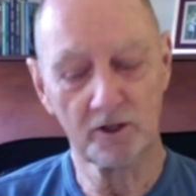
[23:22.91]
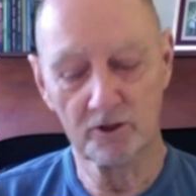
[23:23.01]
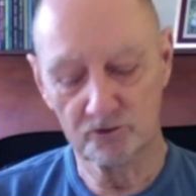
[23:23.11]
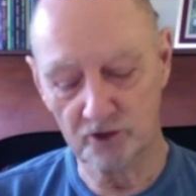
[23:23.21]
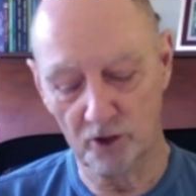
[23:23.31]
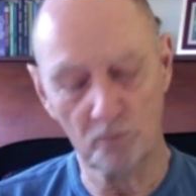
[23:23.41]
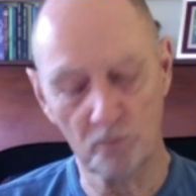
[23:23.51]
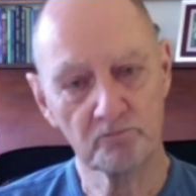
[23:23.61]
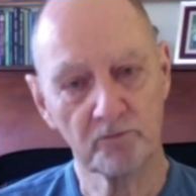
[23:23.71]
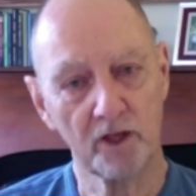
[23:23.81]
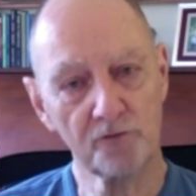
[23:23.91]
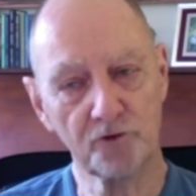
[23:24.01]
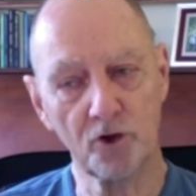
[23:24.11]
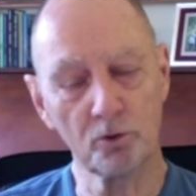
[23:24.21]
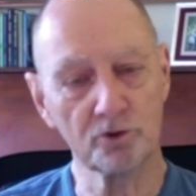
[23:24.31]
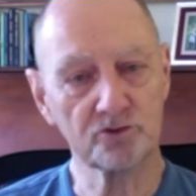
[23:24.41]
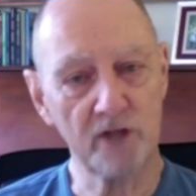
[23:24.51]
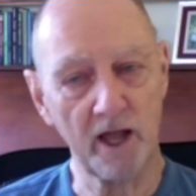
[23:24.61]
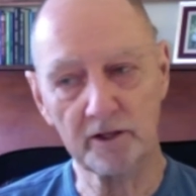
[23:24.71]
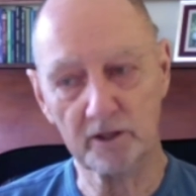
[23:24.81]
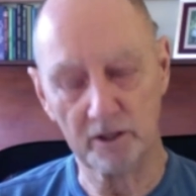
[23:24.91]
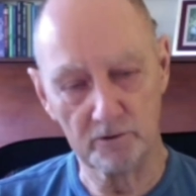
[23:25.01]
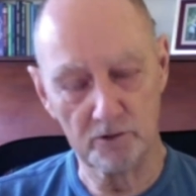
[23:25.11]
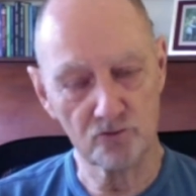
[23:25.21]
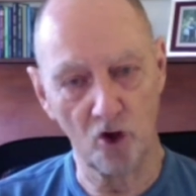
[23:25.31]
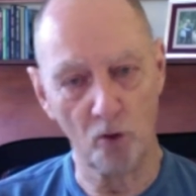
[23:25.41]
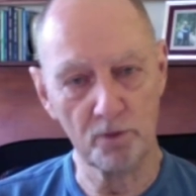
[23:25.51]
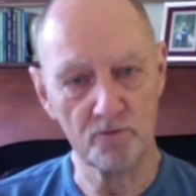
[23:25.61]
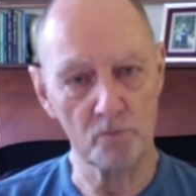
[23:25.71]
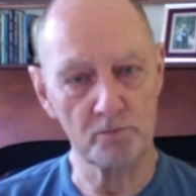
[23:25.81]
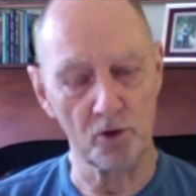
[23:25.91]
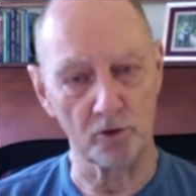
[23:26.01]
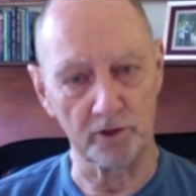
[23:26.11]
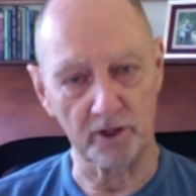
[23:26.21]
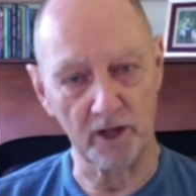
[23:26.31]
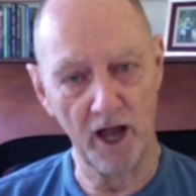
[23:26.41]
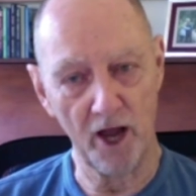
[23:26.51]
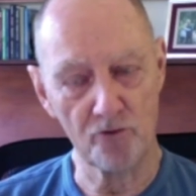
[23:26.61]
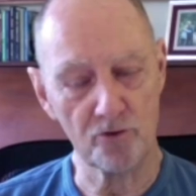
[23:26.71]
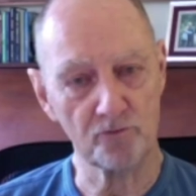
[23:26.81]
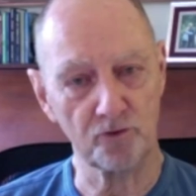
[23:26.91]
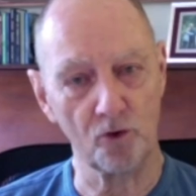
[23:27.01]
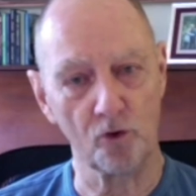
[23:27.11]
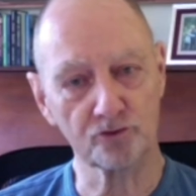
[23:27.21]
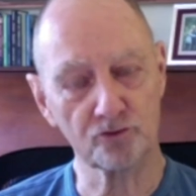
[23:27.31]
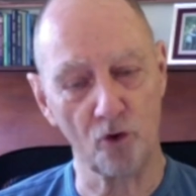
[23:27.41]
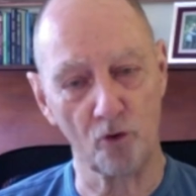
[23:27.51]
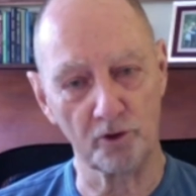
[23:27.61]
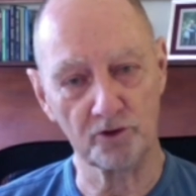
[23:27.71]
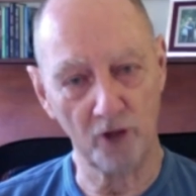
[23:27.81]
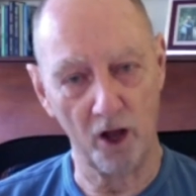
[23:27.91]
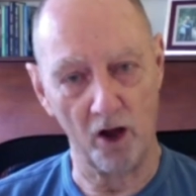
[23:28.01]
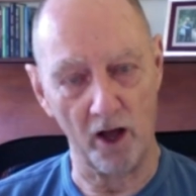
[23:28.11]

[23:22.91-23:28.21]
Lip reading: So if you were standing at the top of a building 100 stories high,